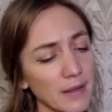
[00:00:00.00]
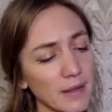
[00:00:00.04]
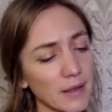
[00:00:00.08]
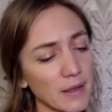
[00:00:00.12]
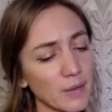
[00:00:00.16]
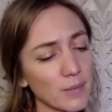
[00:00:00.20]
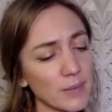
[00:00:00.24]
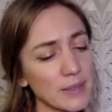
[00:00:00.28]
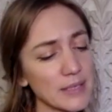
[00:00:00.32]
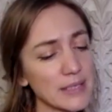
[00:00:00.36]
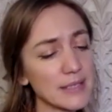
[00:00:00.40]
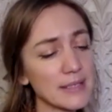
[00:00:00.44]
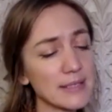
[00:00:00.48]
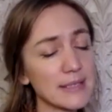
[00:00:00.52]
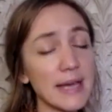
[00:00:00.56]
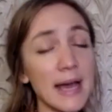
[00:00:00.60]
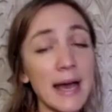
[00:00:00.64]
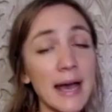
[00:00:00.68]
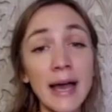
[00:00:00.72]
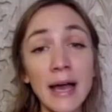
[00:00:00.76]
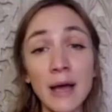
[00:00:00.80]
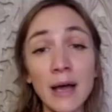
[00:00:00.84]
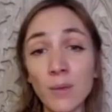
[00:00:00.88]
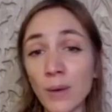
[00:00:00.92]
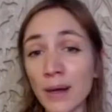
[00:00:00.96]
We
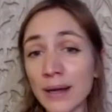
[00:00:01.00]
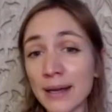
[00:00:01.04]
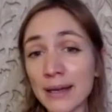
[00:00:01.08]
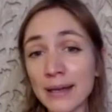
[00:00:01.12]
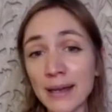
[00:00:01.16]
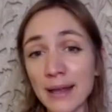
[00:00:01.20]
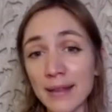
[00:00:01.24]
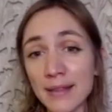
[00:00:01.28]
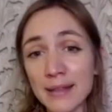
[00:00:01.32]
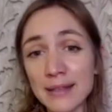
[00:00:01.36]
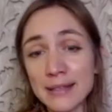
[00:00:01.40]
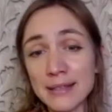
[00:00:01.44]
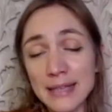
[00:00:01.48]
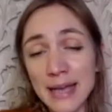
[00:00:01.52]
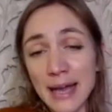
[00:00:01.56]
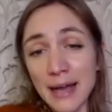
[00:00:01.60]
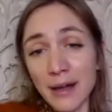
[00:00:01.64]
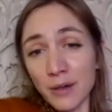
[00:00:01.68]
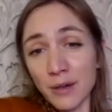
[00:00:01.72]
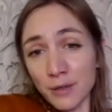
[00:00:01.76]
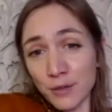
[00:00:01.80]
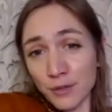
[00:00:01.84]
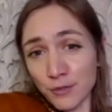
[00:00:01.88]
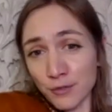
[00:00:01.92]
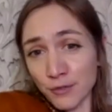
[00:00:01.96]
stare one another
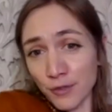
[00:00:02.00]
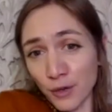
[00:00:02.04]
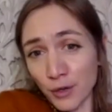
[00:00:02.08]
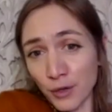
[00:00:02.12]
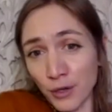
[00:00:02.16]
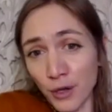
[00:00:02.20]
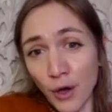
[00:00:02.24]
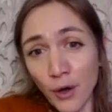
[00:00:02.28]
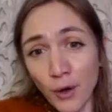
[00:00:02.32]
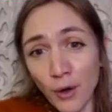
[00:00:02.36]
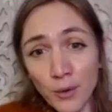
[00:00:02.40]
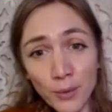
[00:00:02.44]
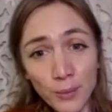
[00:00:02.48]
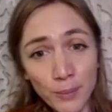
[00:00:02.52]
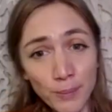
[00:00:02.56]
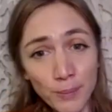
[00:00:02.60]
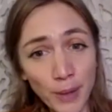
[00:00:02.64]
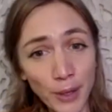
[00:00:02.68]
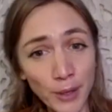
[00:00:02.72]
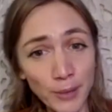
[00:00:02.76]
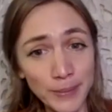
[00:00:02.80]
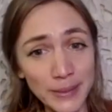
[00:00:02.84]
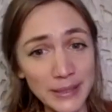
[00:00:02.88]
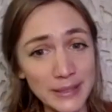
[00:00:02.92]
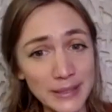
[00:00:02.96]
down for long
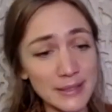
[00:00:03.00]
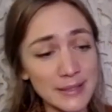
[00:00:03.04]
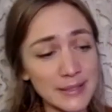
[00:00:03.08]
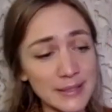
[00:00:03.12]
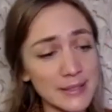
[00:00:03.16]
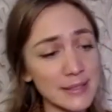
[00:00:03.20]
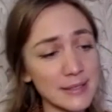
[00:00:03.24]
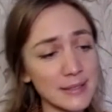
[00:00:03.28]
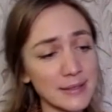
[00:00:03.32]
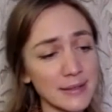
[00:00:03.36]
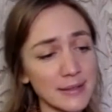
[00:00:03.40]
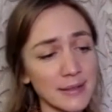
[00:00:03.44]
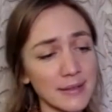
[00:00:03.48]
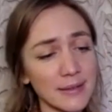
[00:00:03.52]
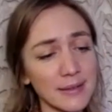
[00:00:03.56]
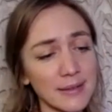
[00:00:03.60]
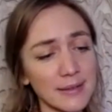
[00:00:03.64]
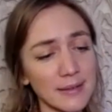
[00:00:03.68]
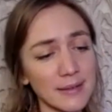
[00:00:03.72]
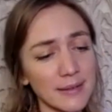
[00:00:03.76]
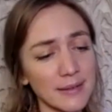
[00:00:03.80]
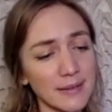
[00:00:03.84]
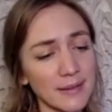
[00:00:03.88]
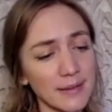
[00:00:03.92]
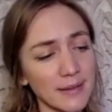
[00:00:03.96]
moments,
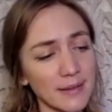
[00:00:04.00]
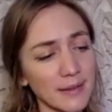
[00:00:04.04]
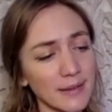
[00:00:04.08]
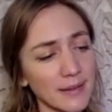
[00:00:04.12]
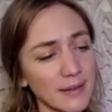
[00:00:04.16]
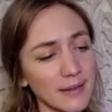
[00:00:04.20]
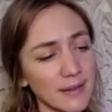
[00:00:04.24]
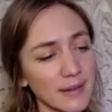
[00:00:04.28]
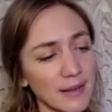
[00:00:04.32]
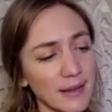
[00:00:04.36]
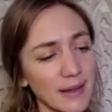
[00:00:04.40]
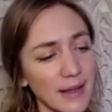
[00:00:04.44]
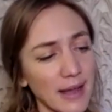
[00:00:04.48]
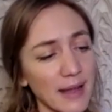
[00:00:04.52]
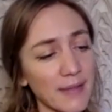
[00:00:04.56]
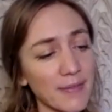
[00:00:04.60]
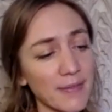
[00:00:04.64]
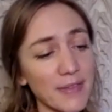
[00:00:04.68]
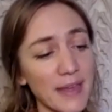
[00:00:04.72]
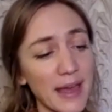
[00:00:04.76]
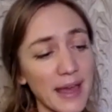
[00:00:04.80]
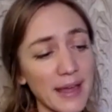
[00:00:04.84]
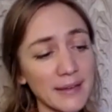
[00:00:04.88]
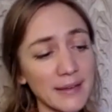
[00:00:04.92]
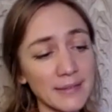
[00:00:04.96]
and
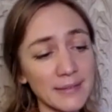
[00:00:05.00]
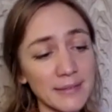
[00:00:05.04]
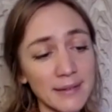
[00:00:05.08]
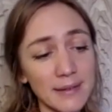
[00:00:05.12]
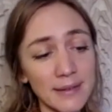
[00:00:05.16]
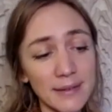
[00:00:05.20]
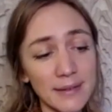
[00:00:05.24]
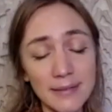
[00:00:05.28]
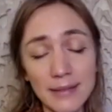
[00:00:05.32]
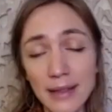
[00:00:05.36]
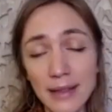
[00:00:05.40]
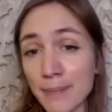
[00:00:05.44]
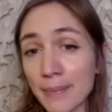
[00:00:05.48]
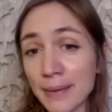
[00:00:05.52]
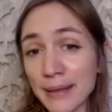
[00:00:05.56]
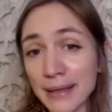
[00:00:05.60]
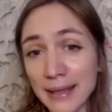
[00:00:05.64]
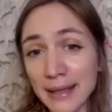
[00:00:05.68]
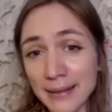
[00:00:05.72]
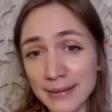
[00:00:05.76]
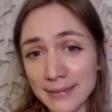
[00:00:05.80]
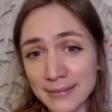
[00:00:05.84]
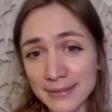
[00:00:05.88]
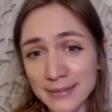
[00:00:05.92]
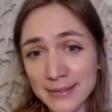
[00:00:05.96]
then they
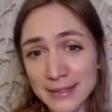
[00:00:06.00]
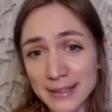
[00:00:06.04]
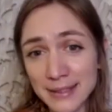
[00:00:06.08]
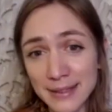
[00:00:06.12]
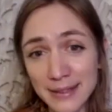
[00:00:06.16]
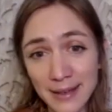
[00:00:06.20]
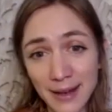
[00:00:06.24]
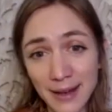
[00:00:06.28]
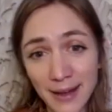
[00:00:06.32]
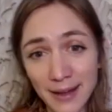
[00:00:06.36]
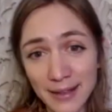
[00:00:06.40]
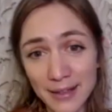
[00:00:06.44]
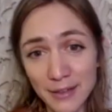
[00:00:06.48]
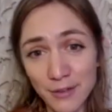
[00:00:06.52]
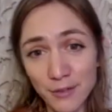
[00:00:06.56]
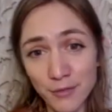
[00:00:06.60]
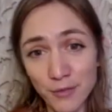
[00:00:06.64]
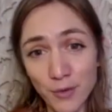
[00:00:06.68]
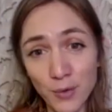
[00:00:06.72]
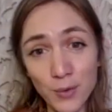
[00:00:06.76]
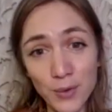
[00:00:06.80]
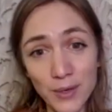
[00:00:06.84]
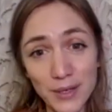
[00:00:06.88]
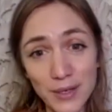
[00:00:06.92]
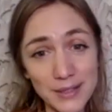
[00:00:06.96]
begin to glide
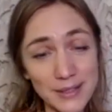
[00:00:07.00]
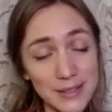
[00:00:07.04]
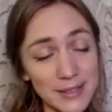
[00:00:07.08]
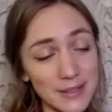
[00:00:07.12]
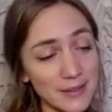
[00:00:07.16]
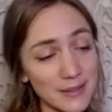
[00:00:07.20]
forward.